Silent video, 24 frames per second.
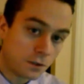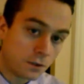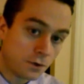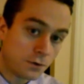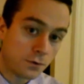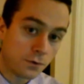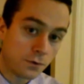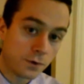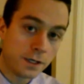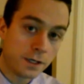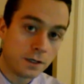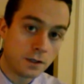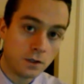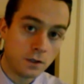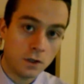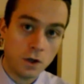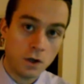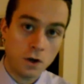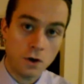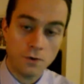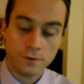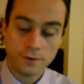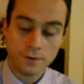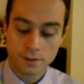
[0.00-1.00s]
Great
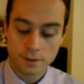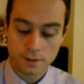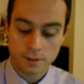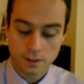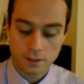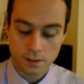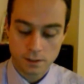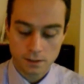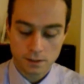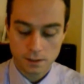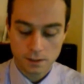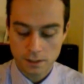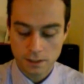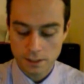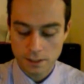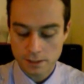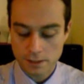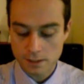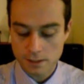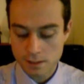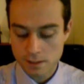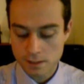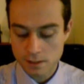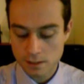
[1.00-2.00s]
cologne.
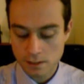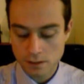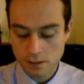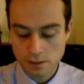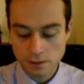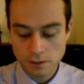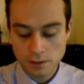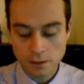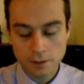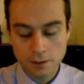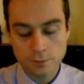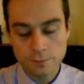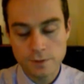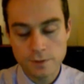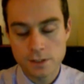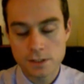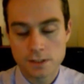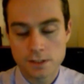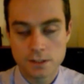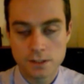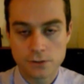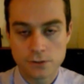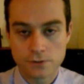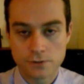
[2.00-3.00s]
It's a little bit
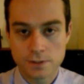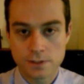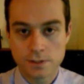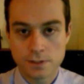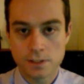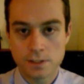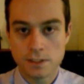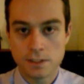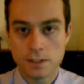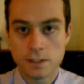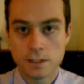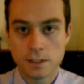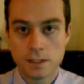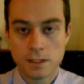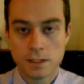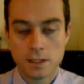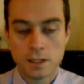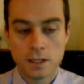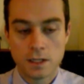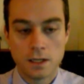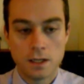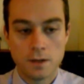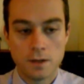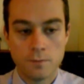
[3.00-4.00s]
citrusy,
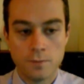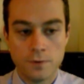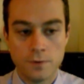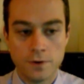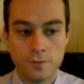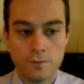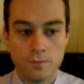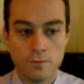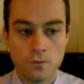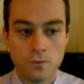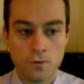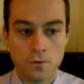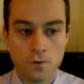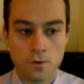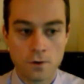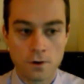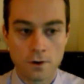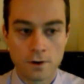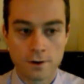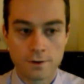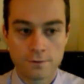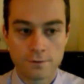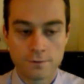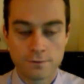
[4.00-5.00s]
but
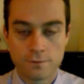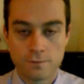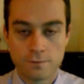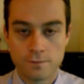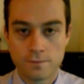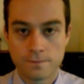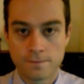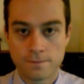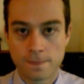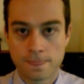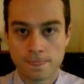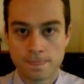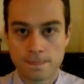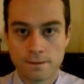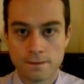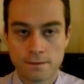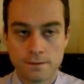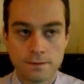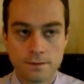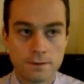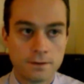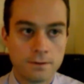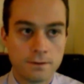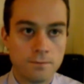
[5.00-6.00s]
more
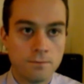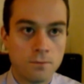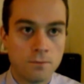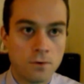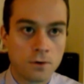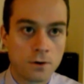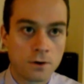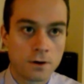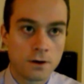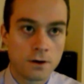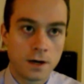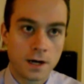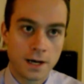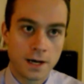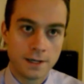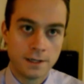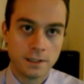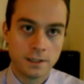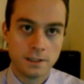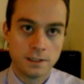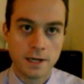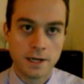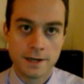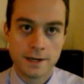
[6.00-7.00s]
on
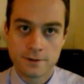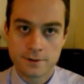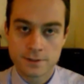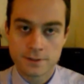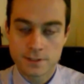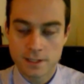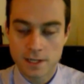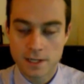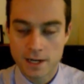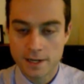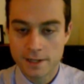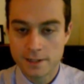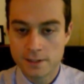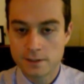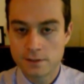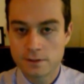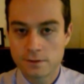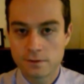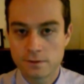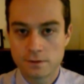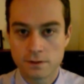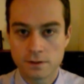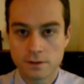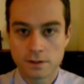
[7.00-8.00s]
the lighter side.
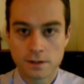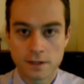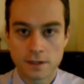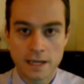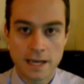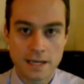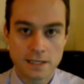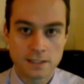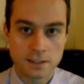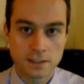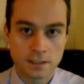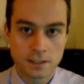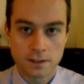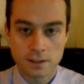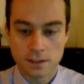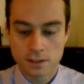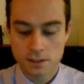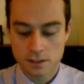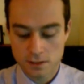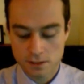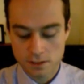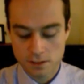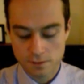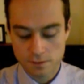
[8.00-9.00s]
It has
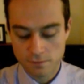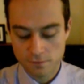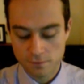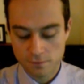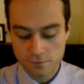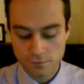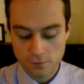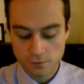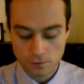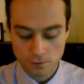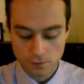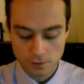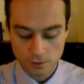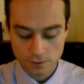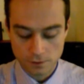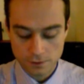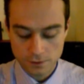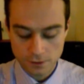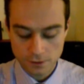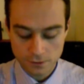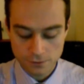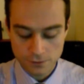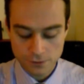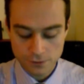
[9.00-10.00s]
some floral
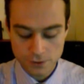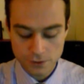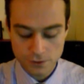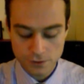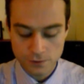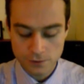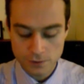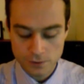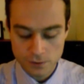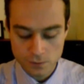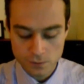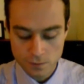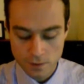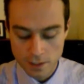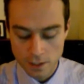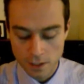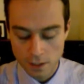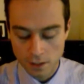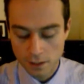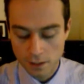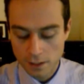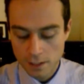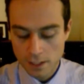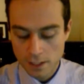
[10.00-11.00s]
tones to it as
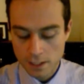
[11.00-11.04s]
well.